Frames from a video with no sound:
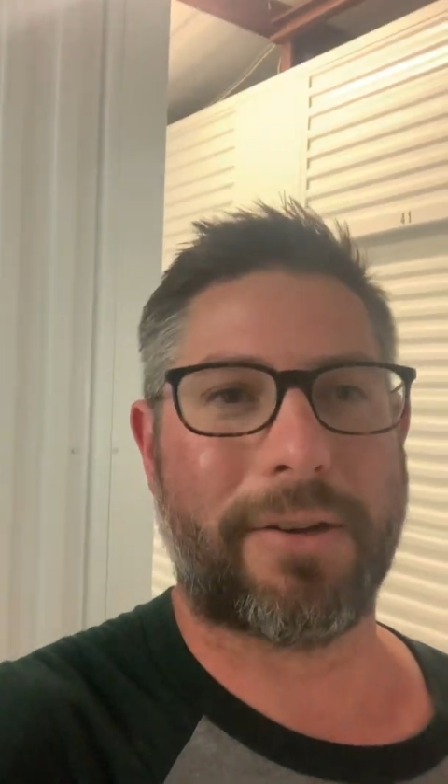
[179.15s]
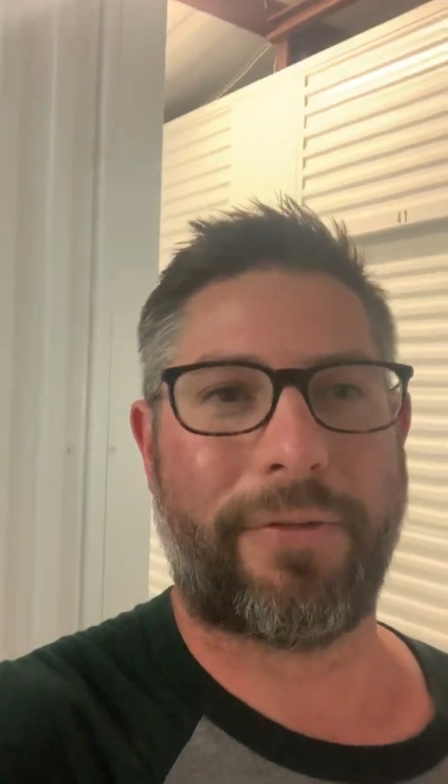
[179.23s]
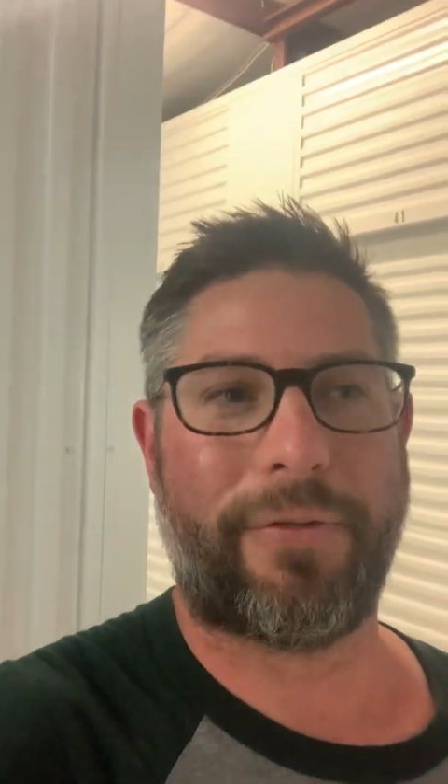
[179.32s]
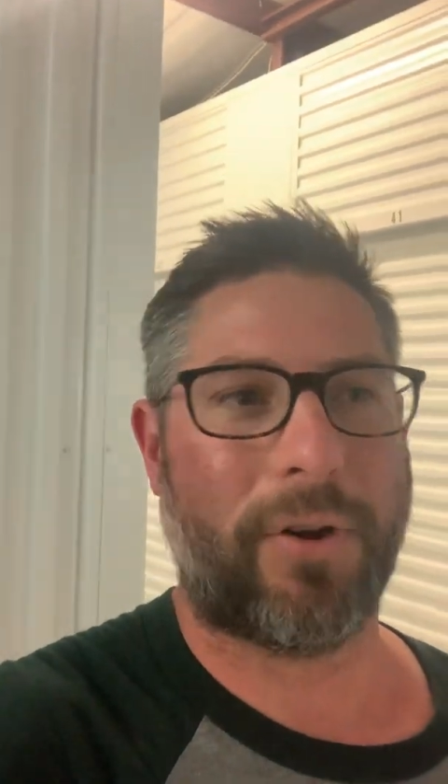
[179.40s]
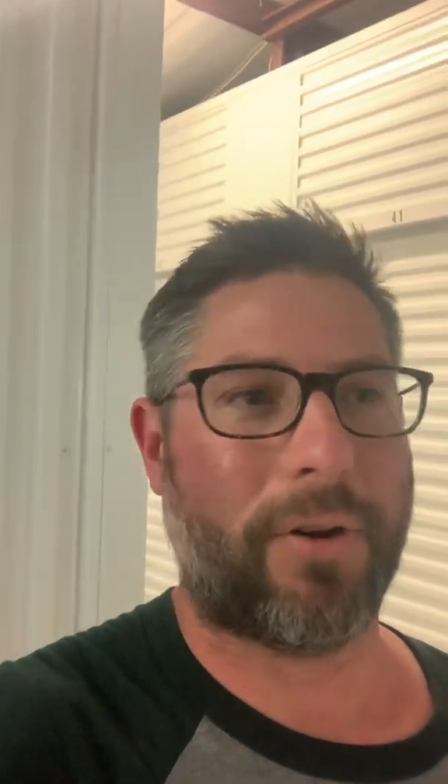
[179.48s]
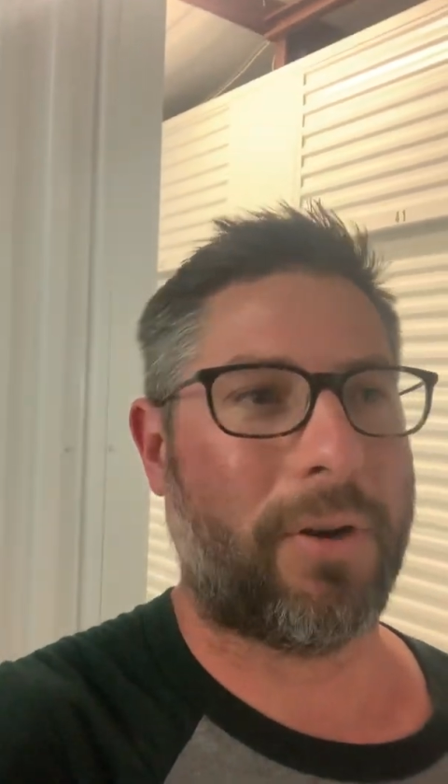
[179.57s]

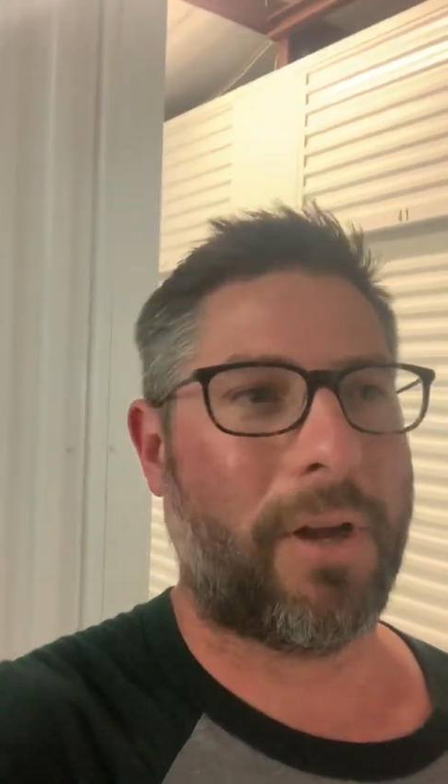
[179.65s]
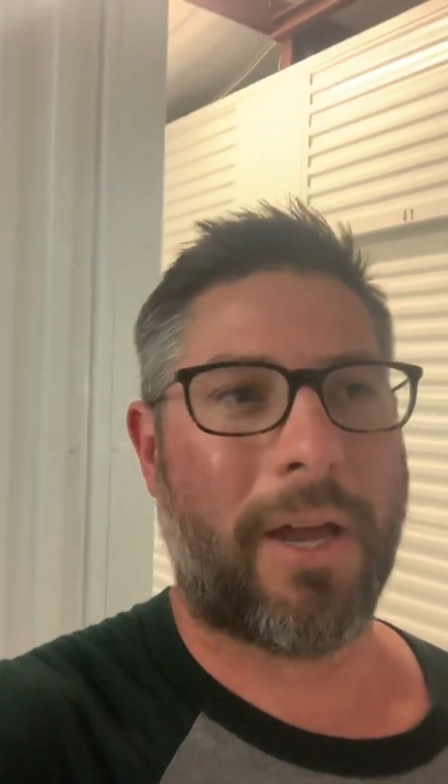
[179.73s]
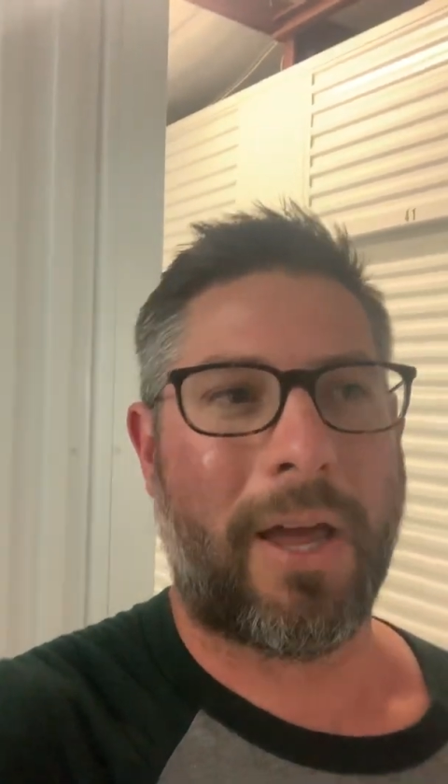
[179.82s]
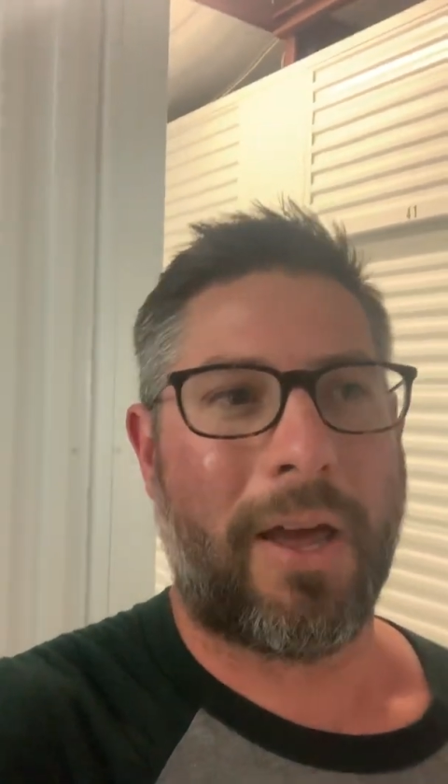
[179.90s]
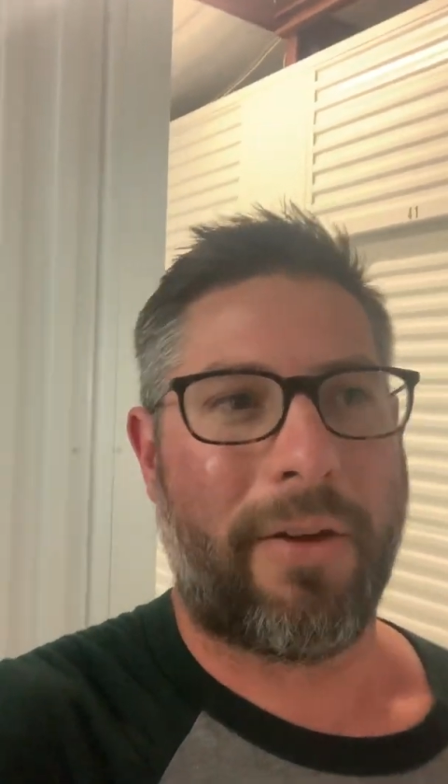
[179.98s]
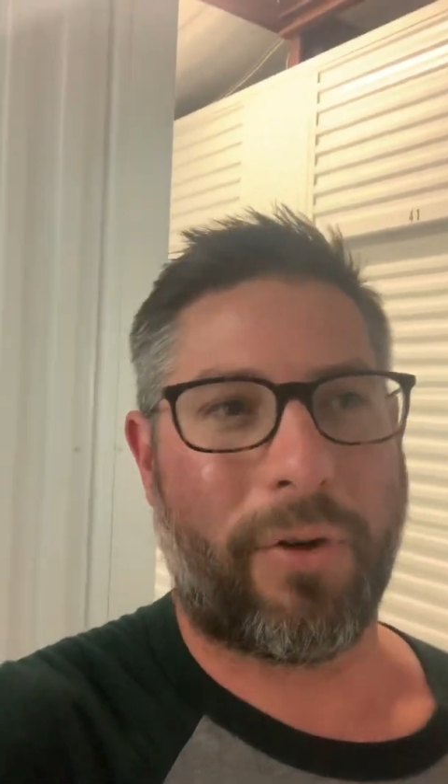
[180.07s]
If you're
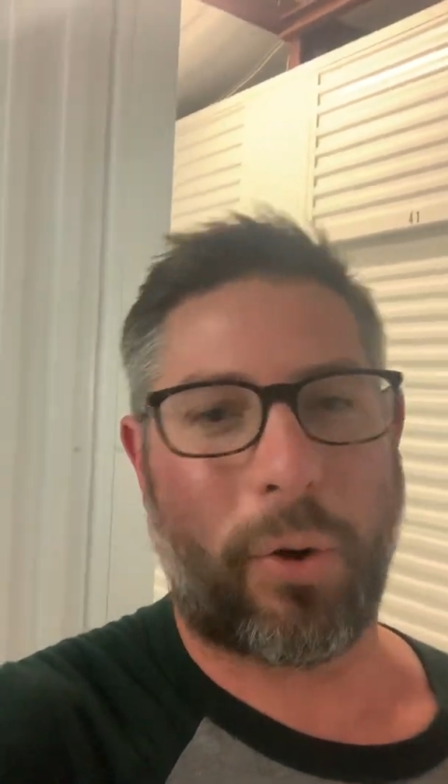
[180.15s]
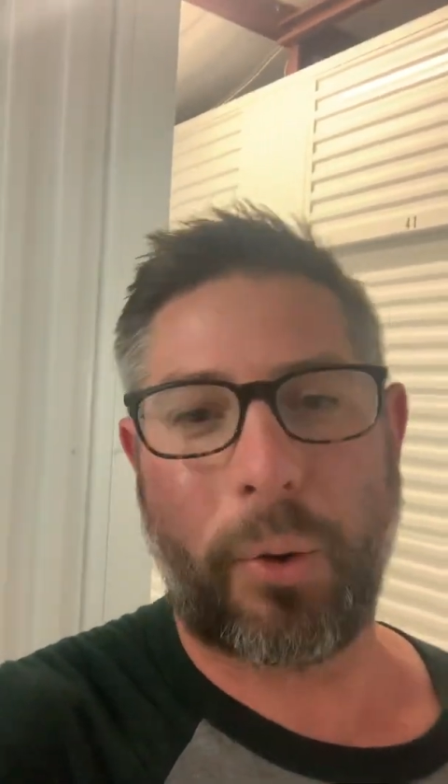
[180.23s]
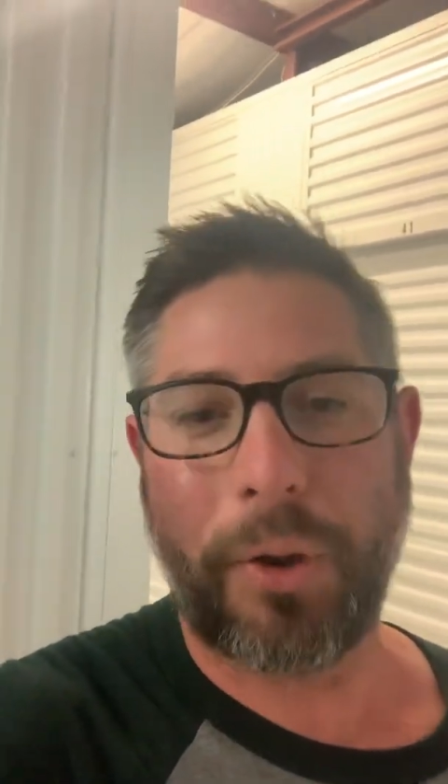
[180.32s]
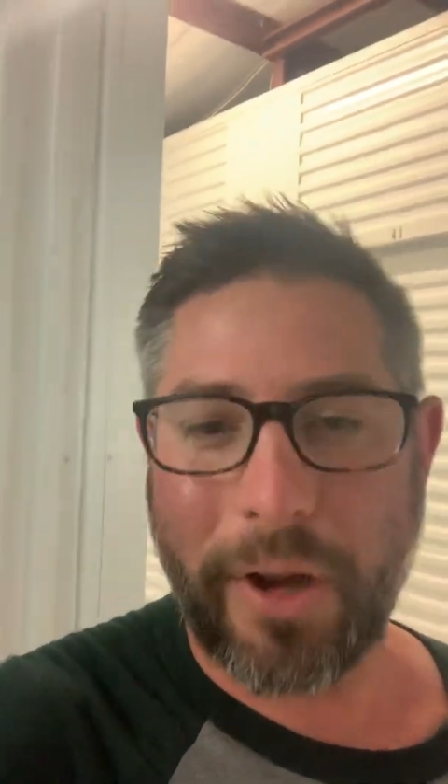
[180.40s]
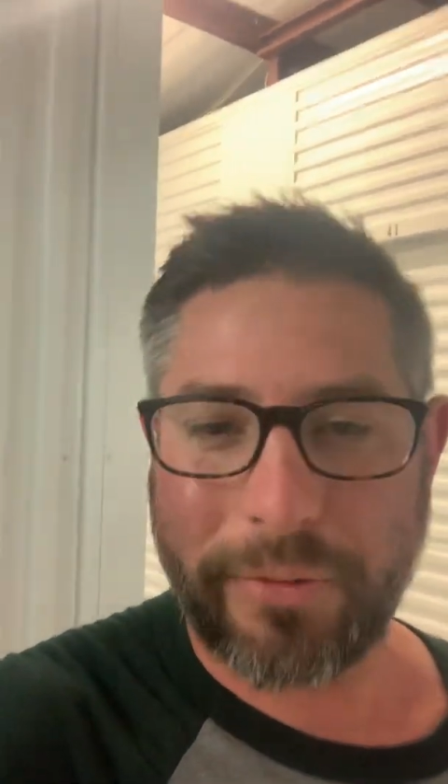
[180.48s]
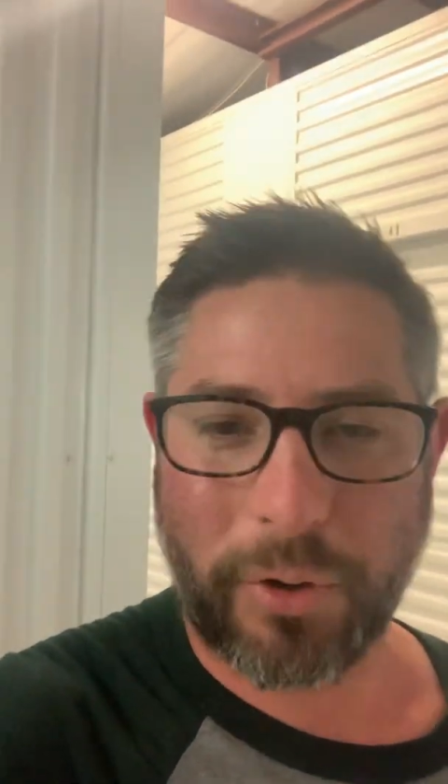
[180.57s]
old enough